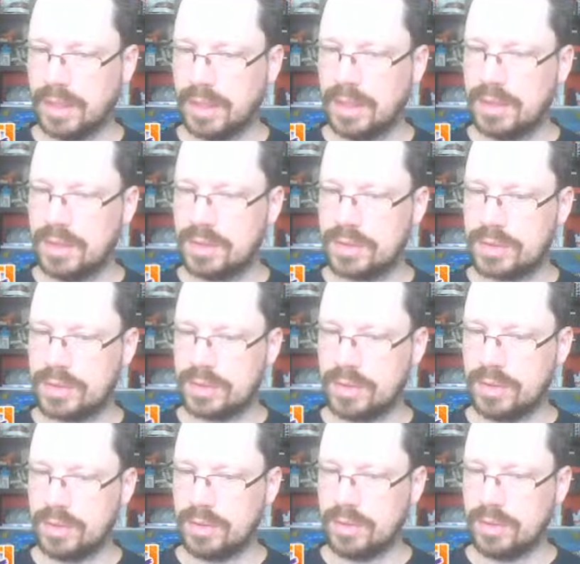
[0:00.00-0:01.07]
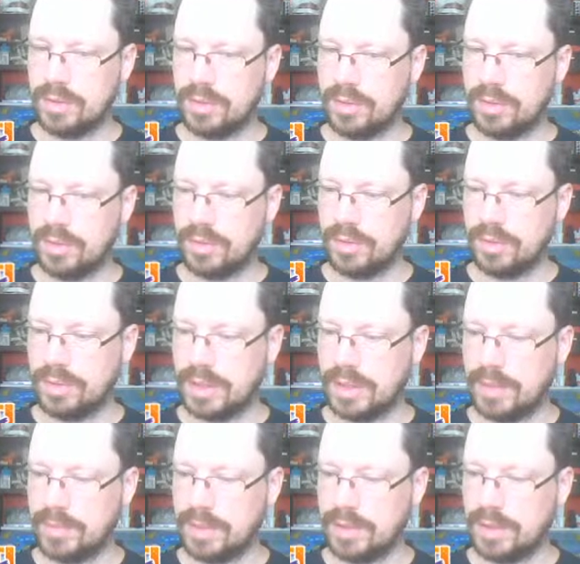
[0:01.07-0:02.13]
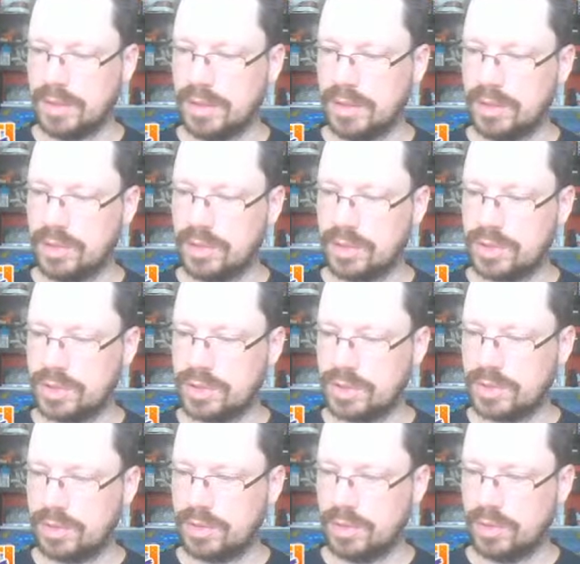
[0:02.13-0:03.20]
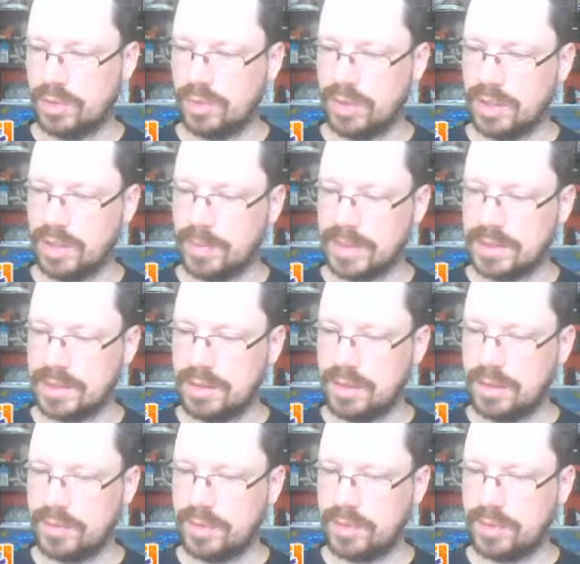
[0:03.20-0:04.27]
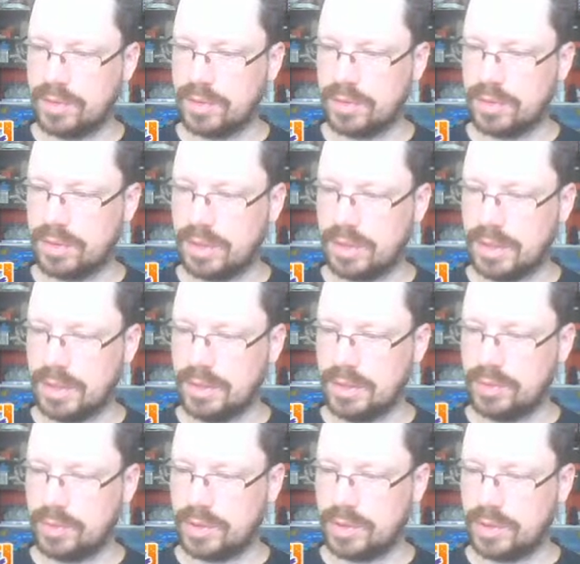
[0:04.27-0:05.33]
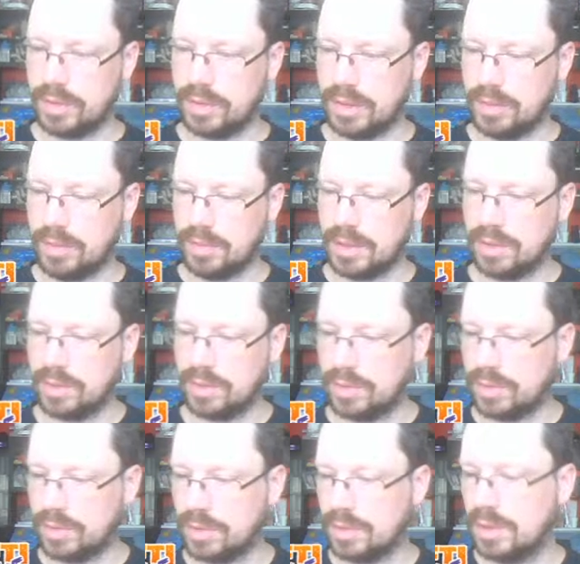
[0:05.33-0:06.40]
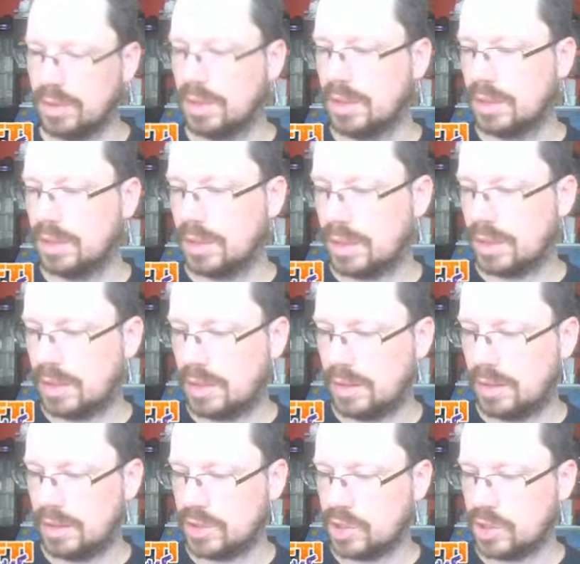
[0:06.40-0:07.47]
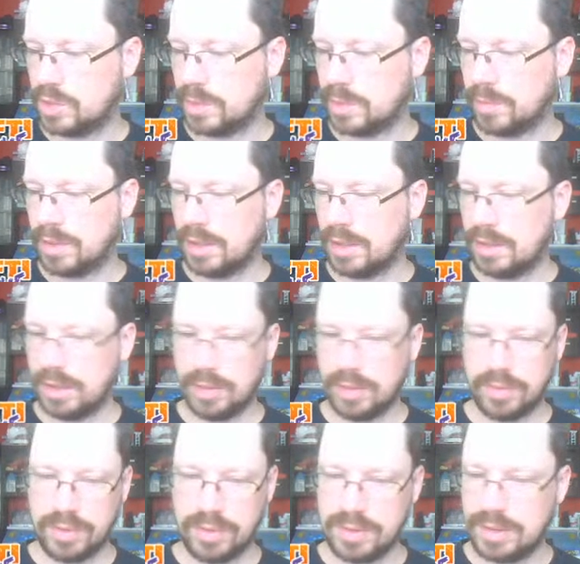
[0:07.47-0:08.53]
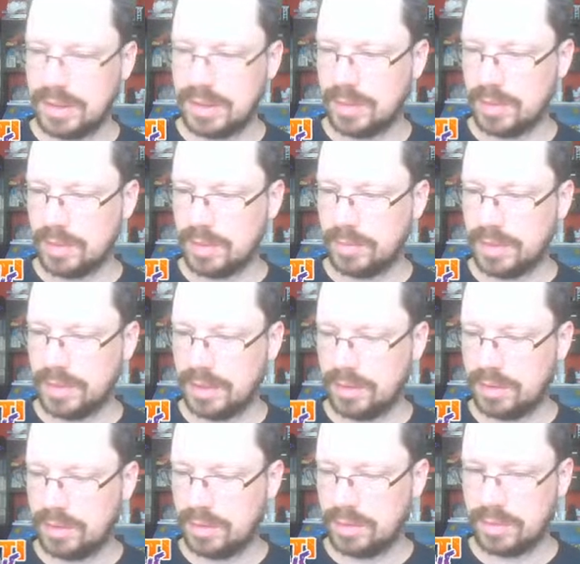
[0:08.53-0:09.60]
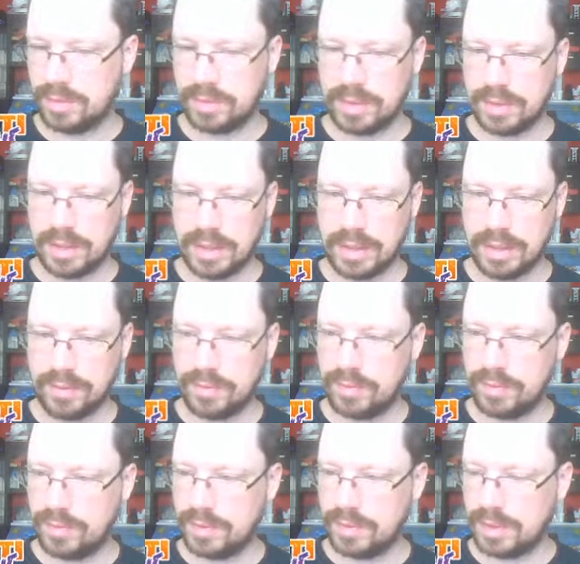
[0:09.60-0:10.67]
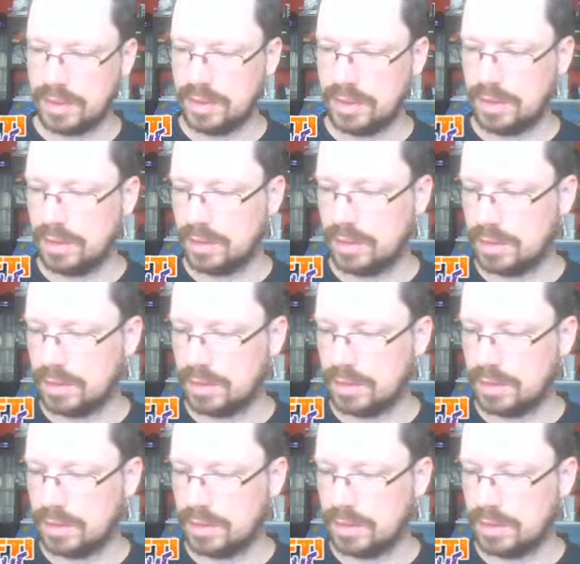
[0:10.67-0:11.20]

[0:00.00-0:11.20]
So I'm gonna just lower the opacity of the door and draw a bigger door. Change my mind. I want to see them a little bit so that I have an idea